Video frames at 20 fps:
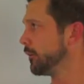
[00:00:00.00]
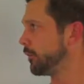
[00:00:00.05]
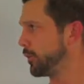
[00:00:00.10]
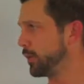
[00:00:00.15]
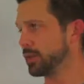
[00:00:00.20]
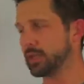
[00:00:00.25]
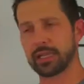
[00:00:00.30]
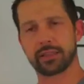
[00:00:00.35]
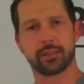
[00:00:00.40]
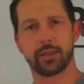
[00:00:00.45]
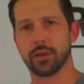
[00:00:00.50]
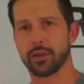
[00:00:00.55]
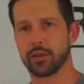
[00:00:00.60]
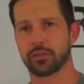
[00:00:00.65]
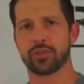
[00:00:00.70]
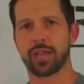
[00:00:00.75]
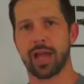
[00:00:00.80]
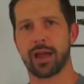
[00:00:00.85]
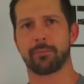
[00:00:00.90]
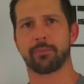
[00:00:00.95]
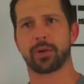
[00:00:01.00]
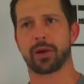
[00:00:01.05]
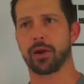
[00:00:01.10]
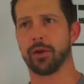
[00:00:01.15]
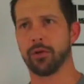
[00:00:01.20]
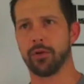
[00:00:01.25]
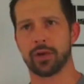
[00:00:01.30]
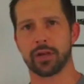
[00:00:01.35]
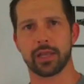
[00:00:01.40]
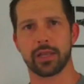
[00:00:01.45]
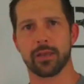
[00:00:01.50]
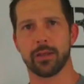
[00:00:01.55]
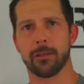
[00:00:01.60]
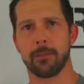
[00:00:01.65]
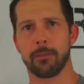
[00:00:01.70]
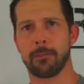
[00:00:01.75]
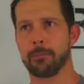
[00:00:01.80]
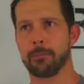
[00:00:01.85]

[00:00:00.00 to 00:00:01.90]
feel like they're your top priority,